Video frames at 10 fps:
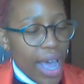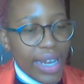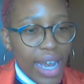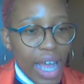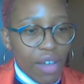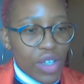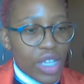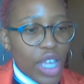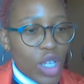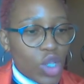Love it.
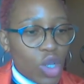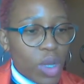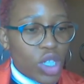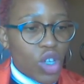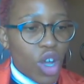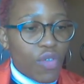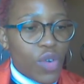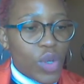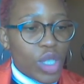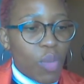Thank you so much, Jacques,
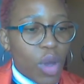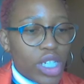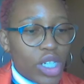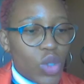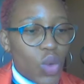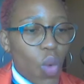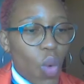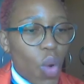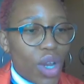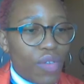for responding to
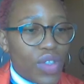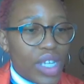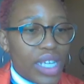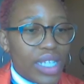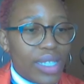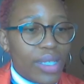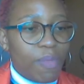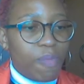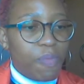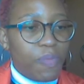all of these.
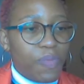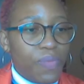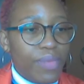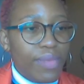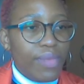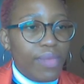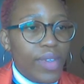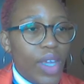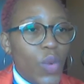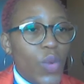
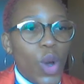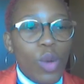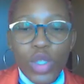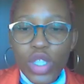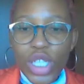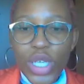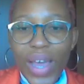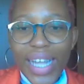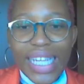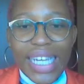We hope to see you
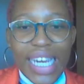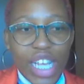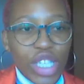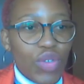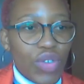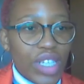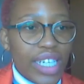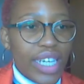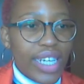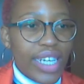at the next
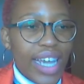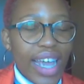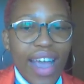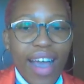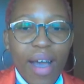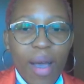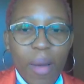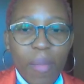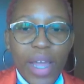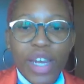reading.
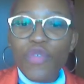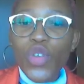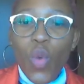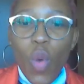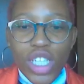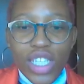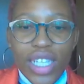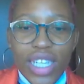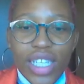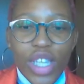And if you're watching
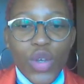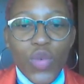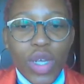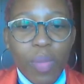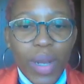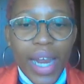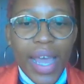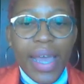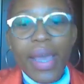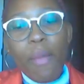this in the
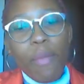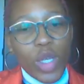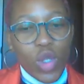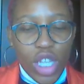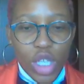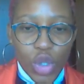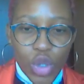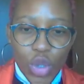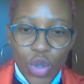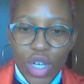replay, make sure that you
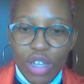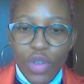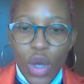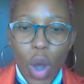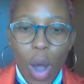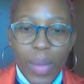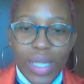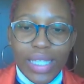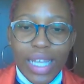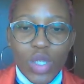do leave your
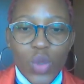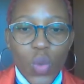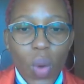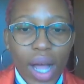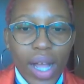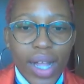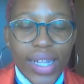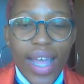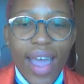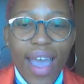comments as
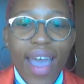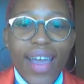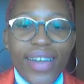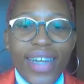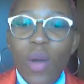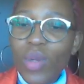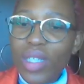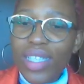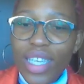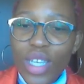well. And I will
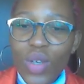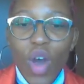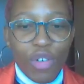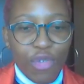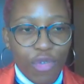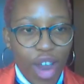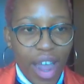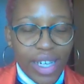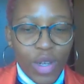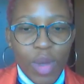see you on
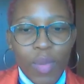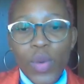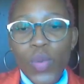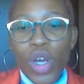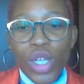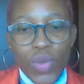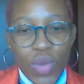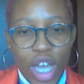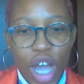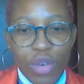Friday. Remember, we are
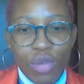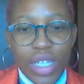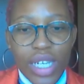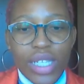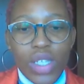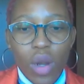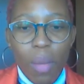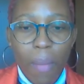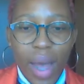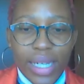doing our readings
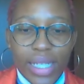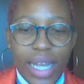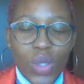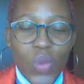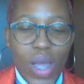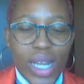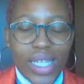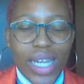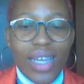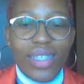on Mondays,
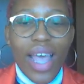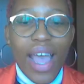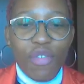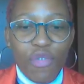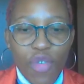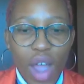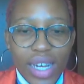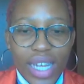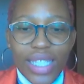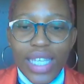Wednesdays, and
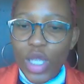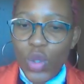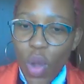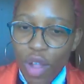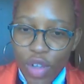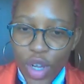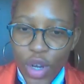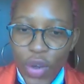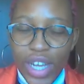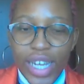Fridays at 12
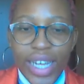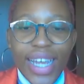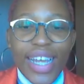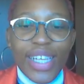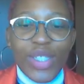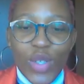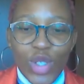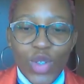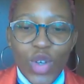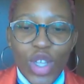o'clock. So
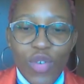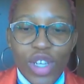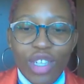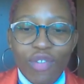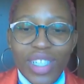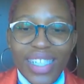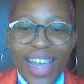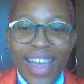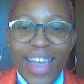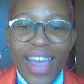enjoy the rest of your
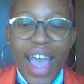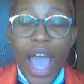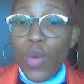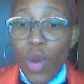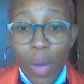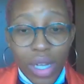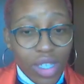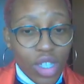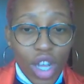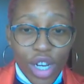day. And we're about
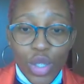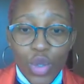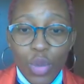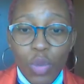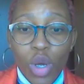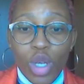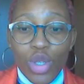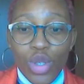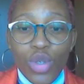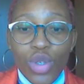to start a new book
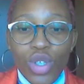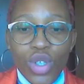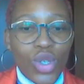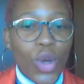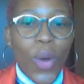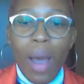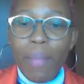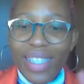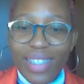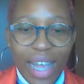soon. So
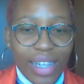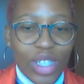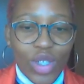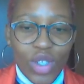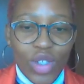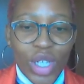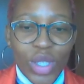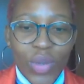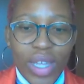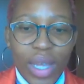I'm excited to
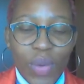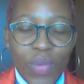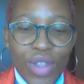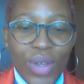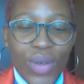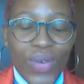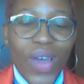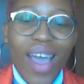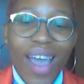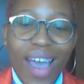start doing that with you.
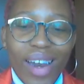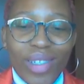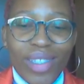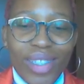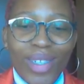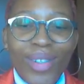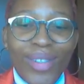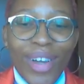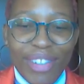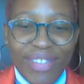And I'll see
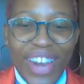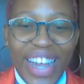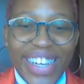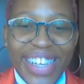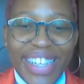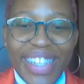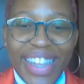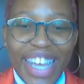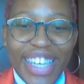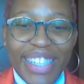you on Friday.
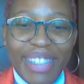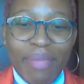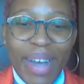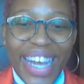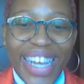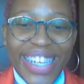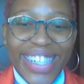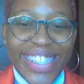Thank you. Bye.